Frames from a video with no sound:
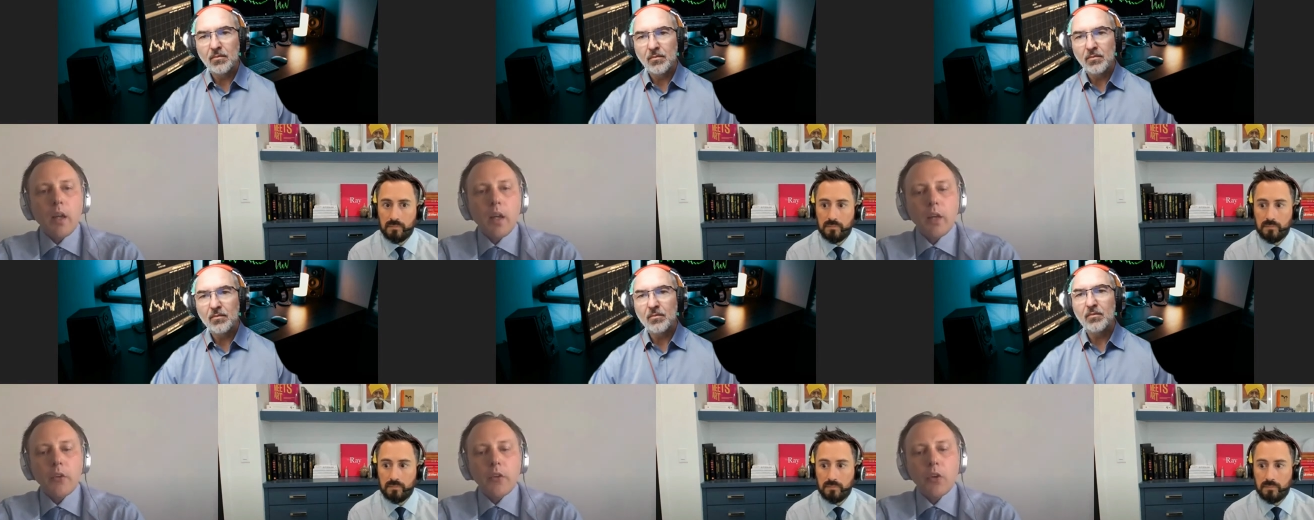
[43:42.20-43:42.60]

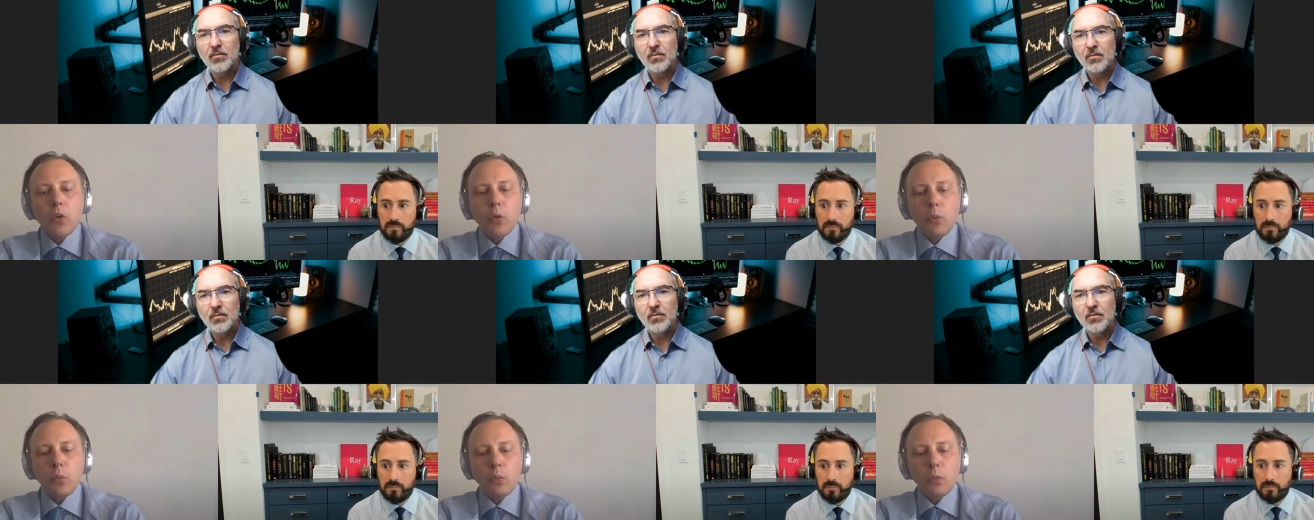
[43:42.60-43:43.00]
Speaker 1: And
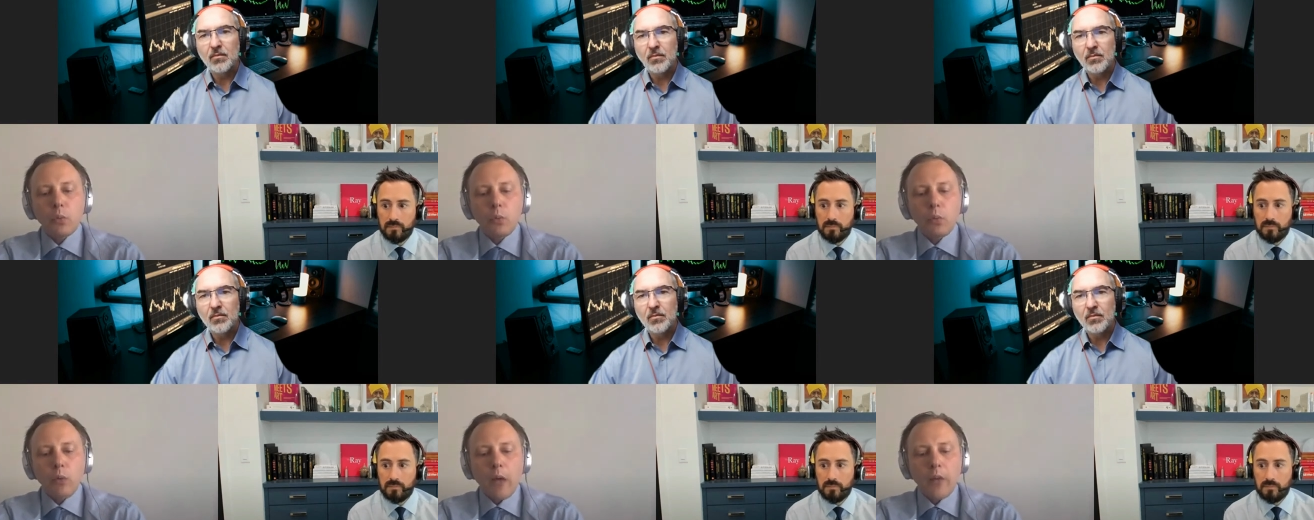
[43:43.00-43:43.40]
so
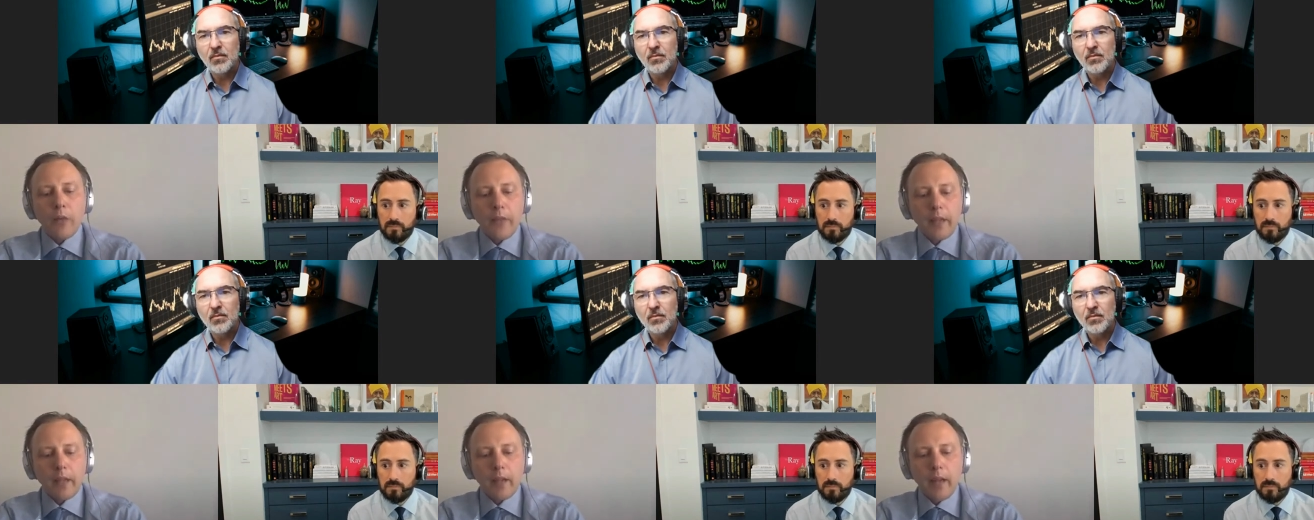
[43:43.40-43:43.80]
I
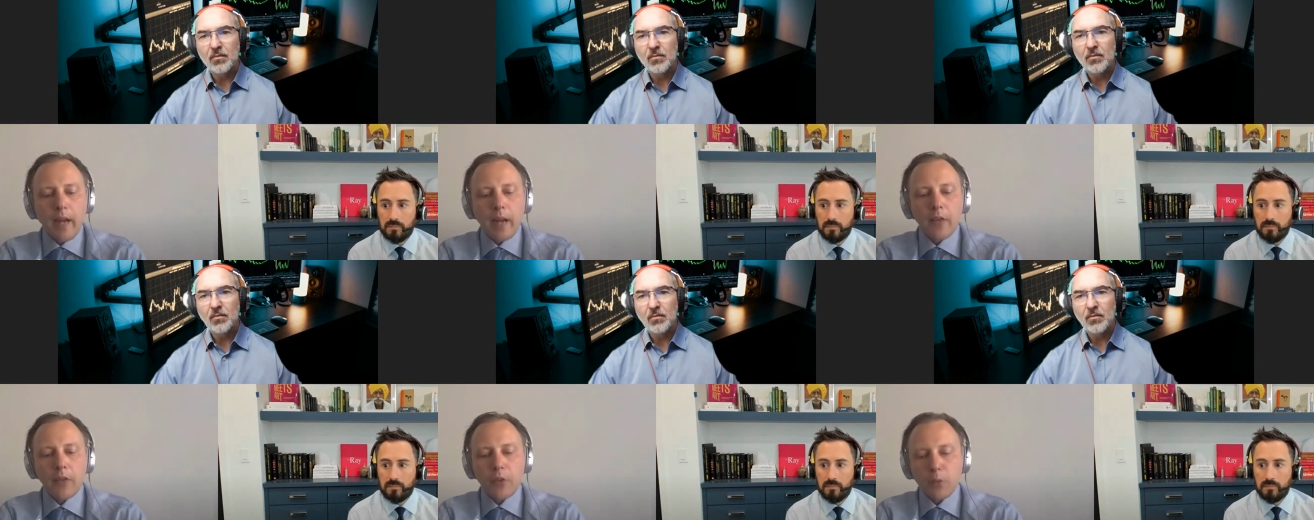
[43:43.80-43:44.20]
think
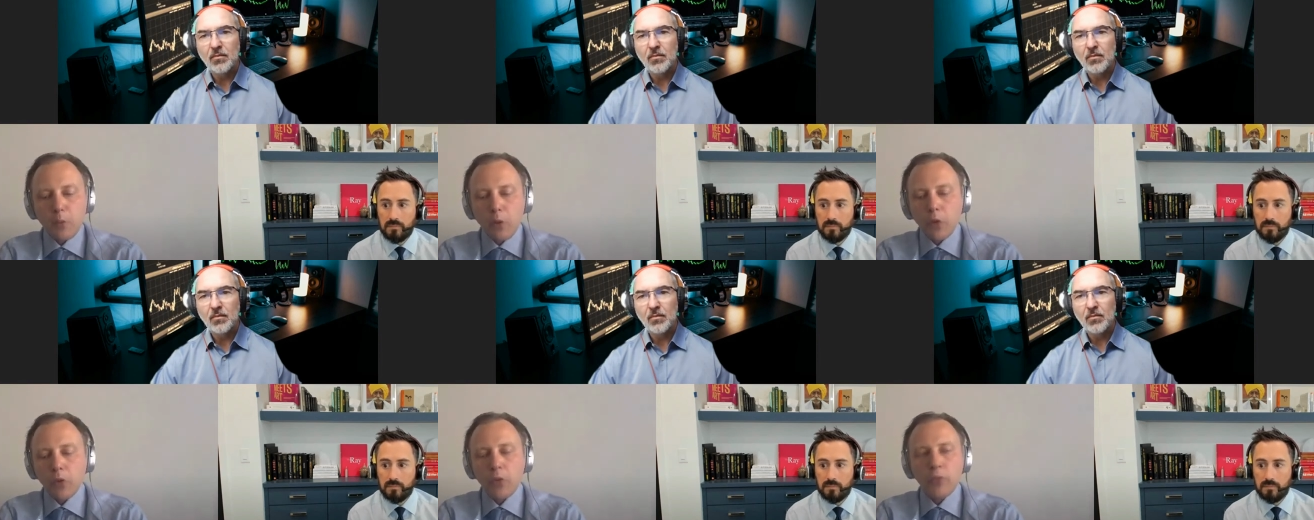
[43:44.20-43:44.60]
as this
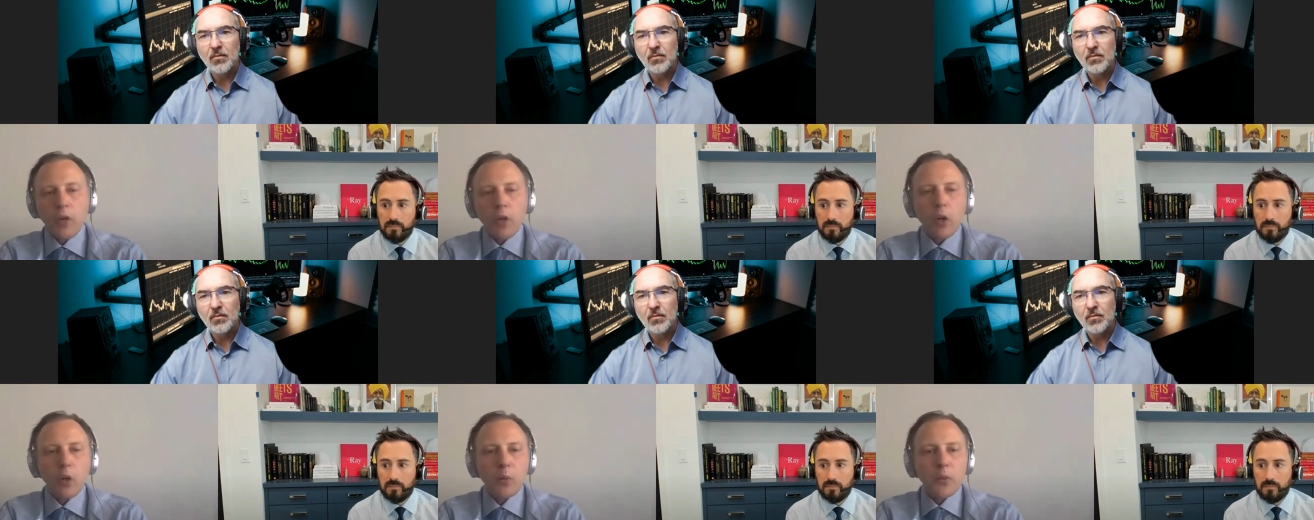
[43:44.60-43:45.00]
model
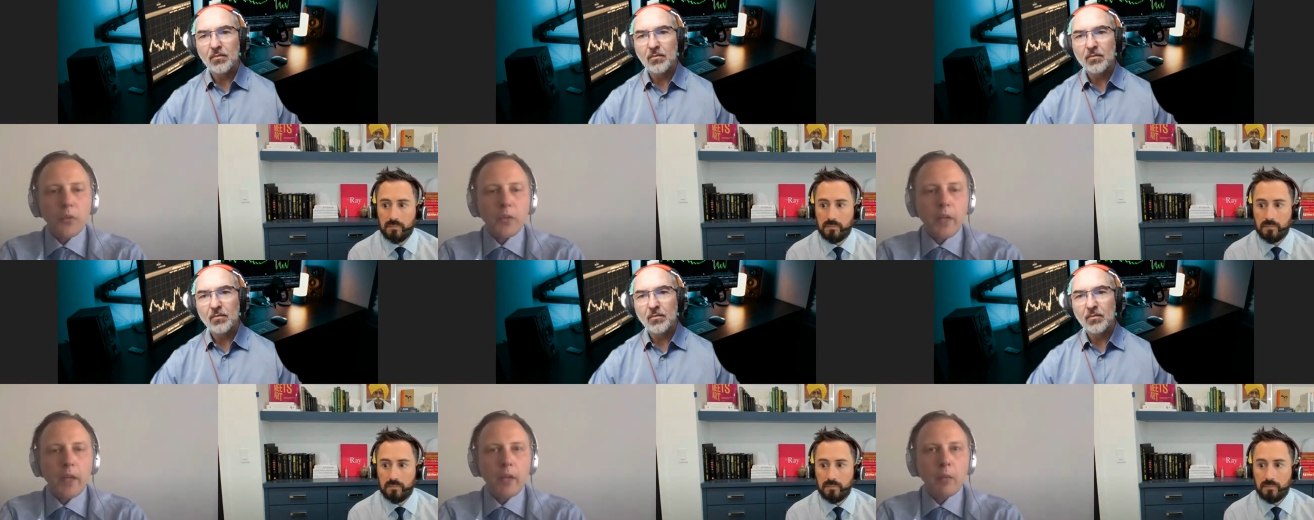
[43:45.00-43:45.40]
develops
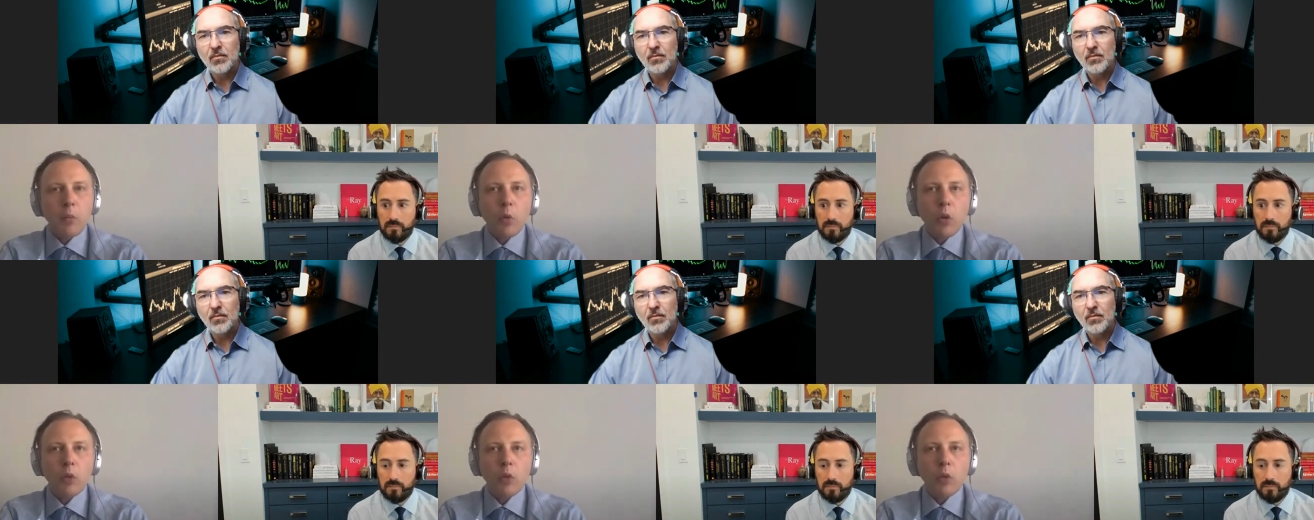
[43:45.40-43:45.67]
and more